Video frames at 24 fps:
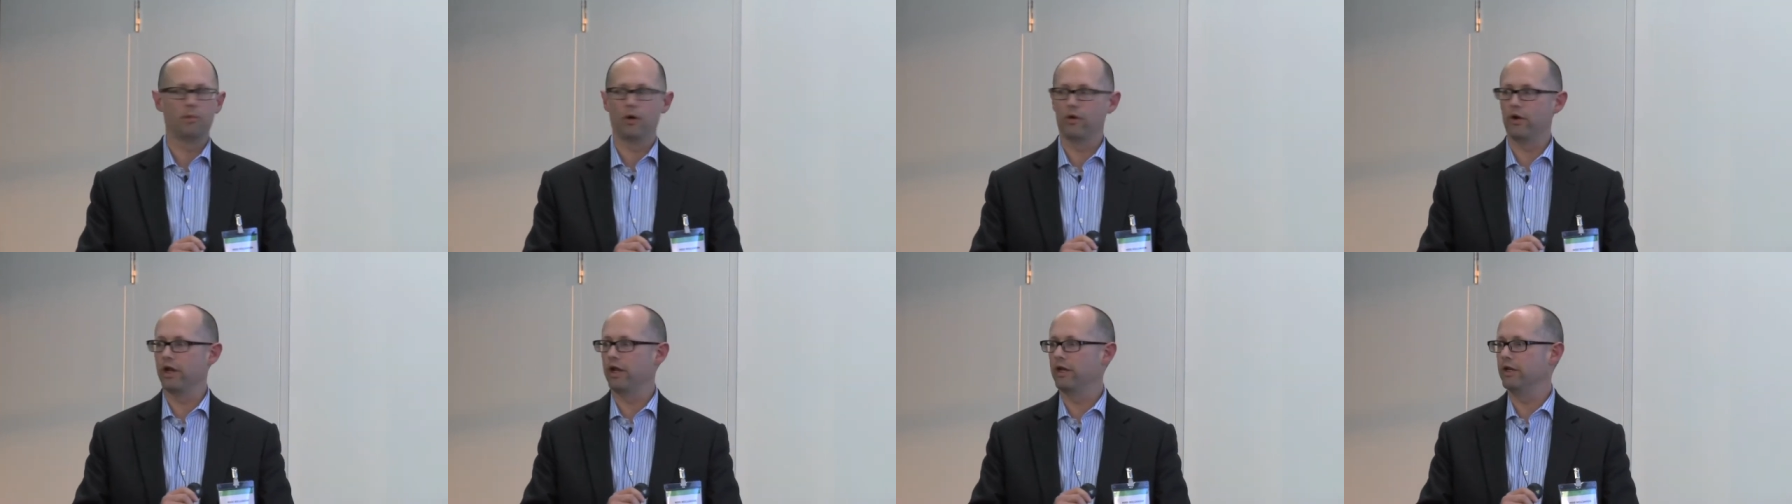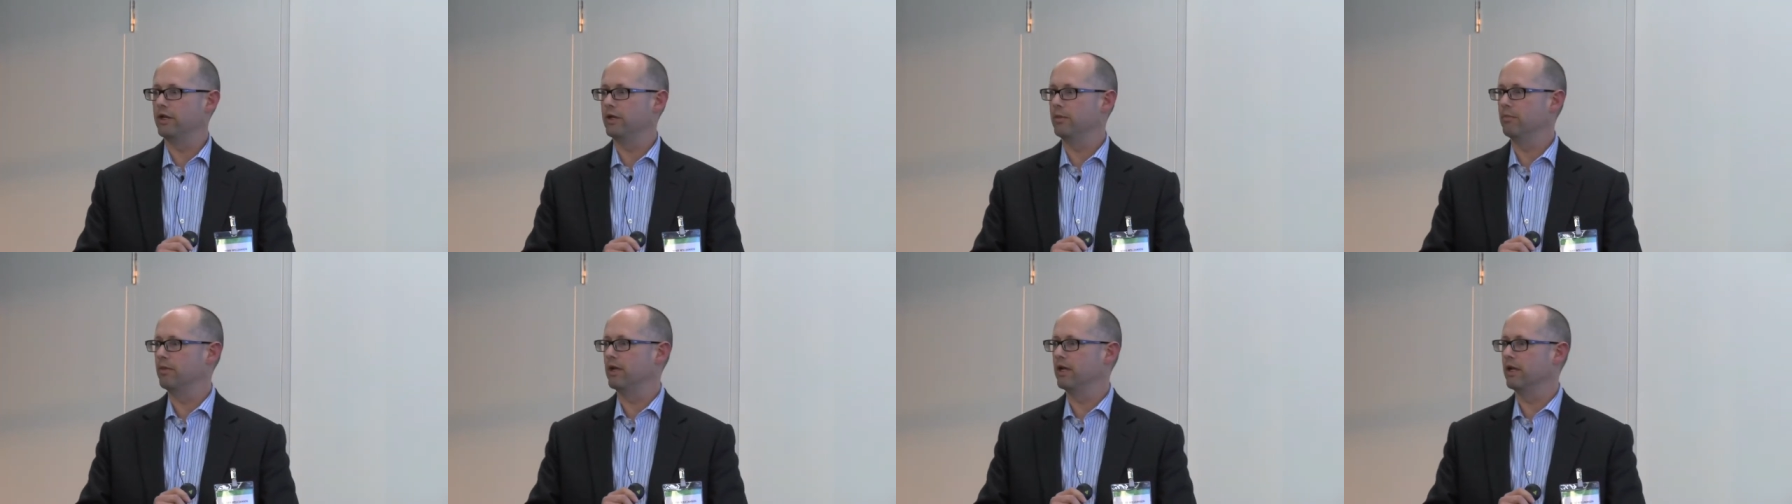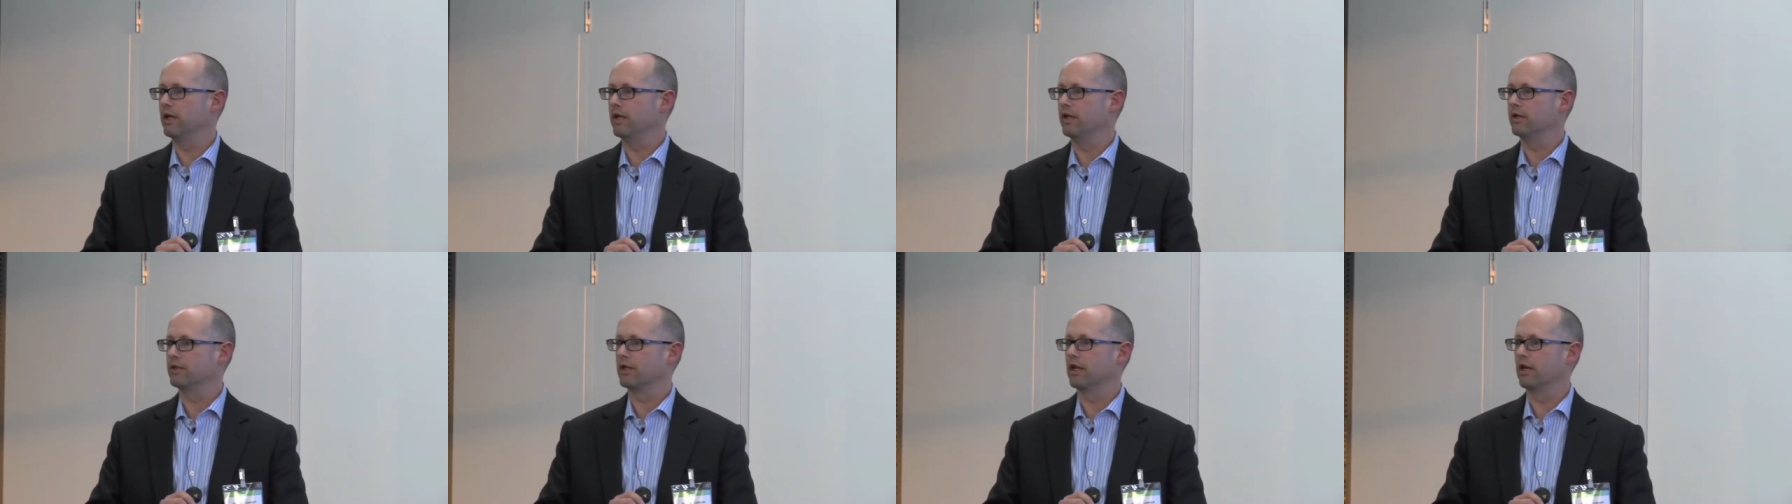
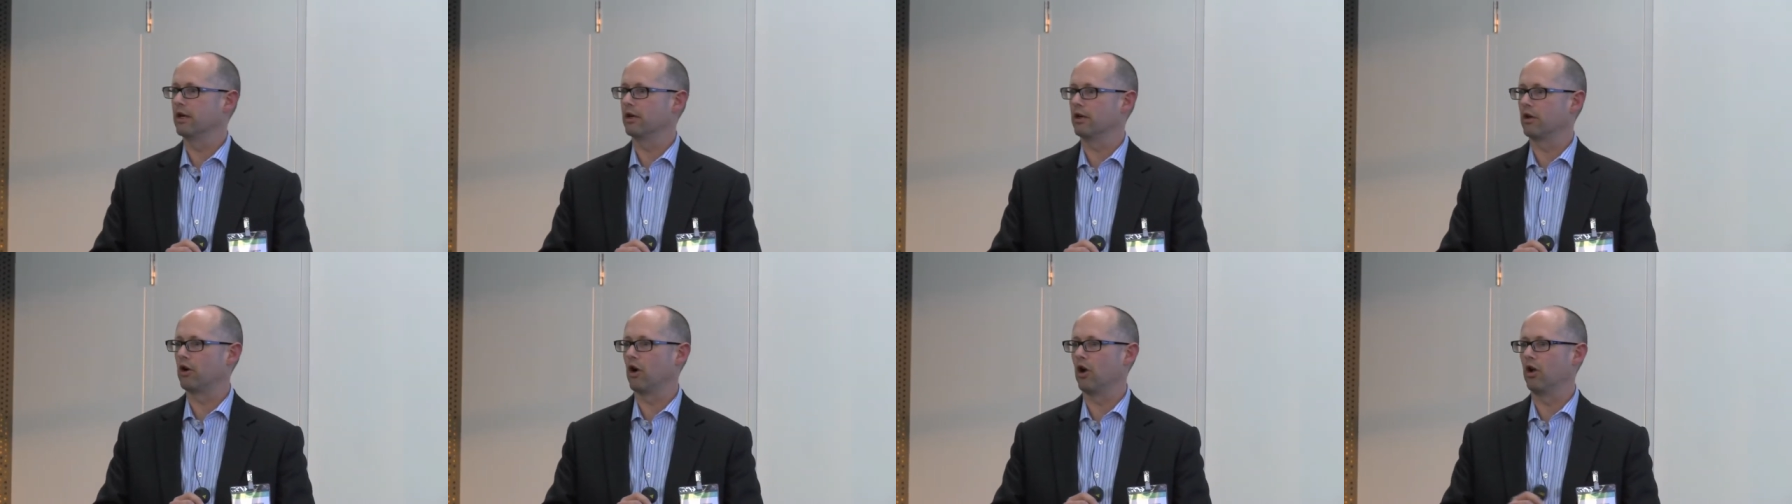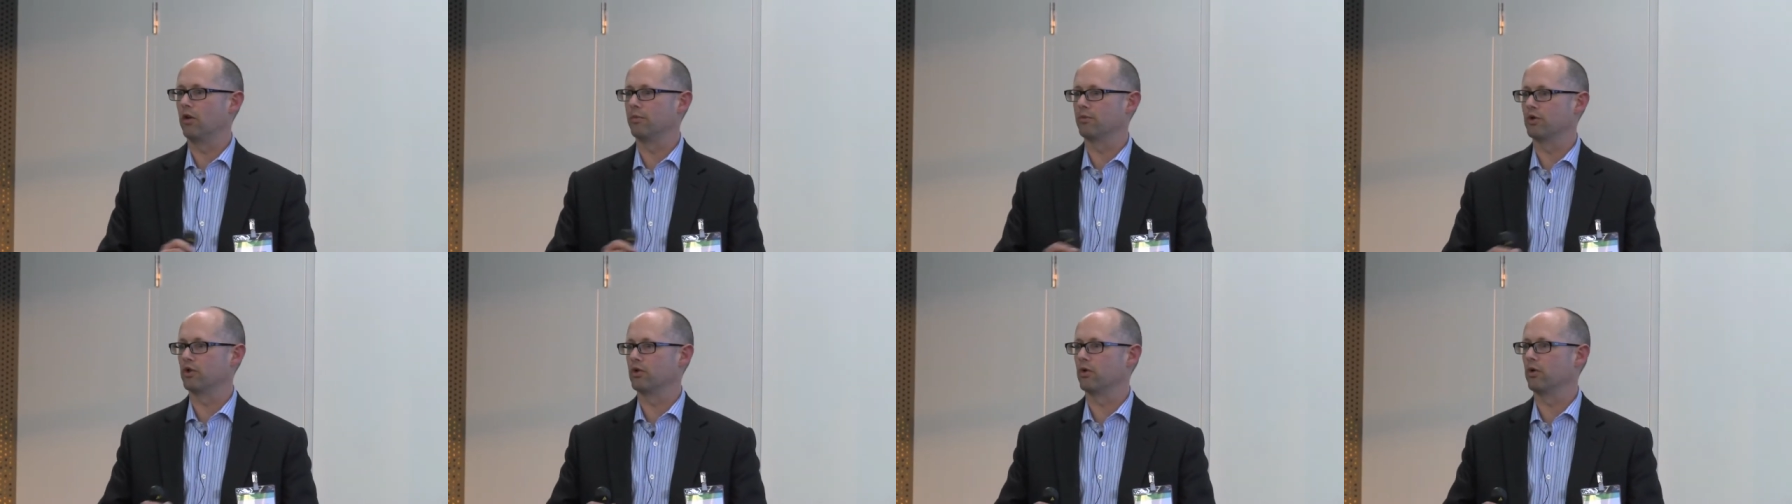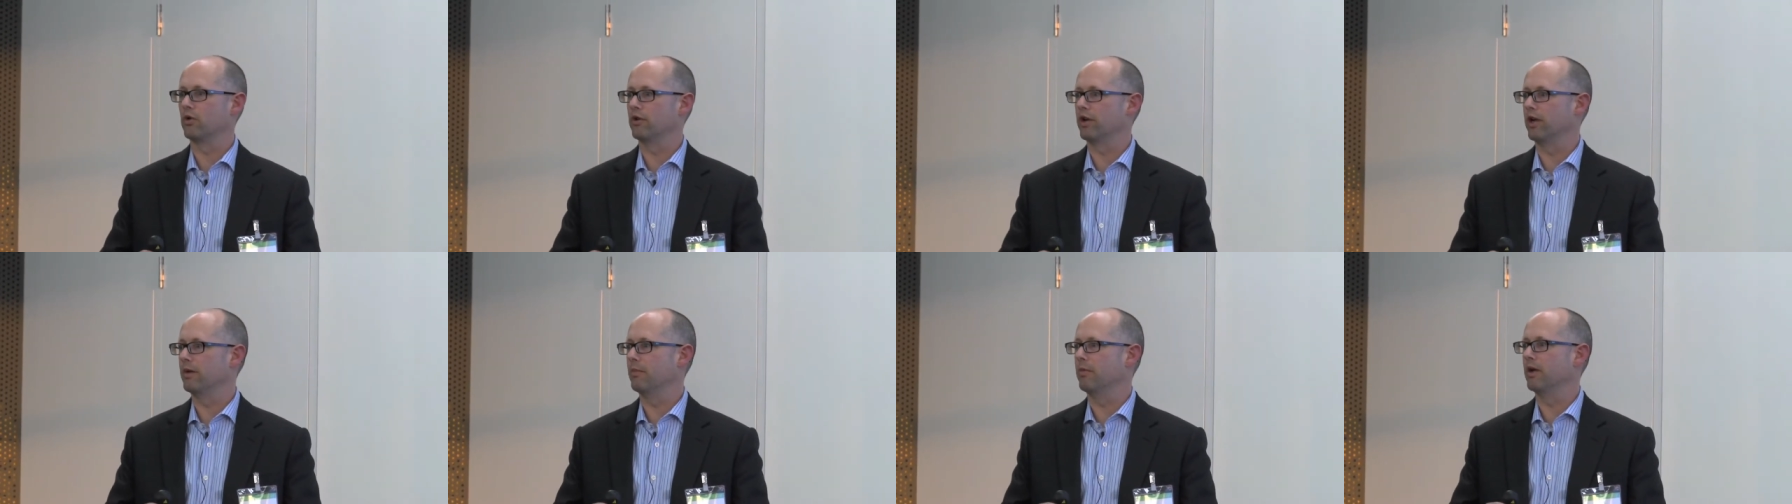It's a column
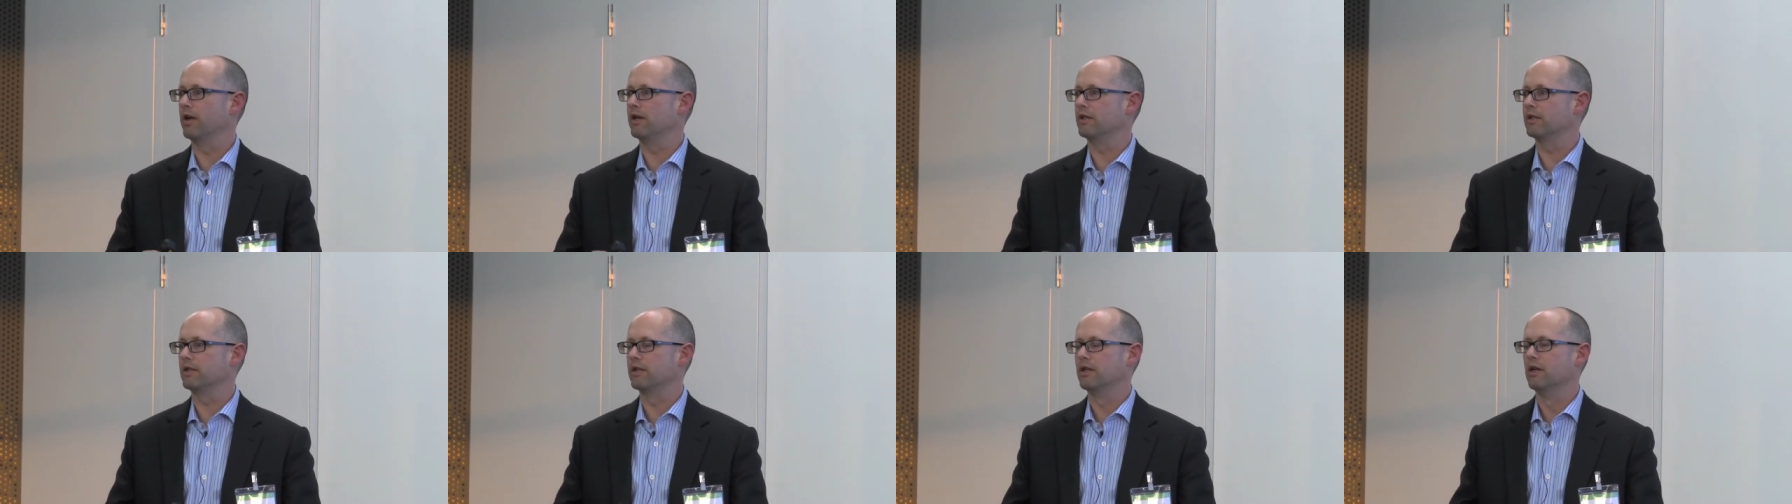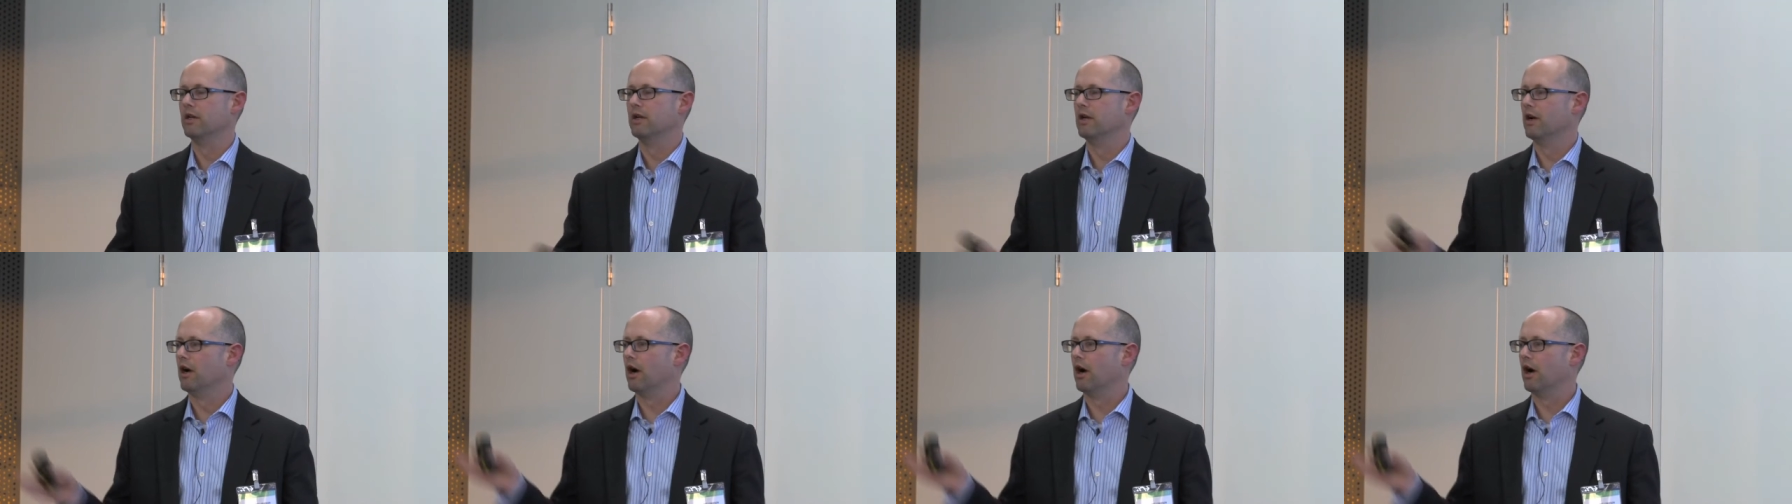store database.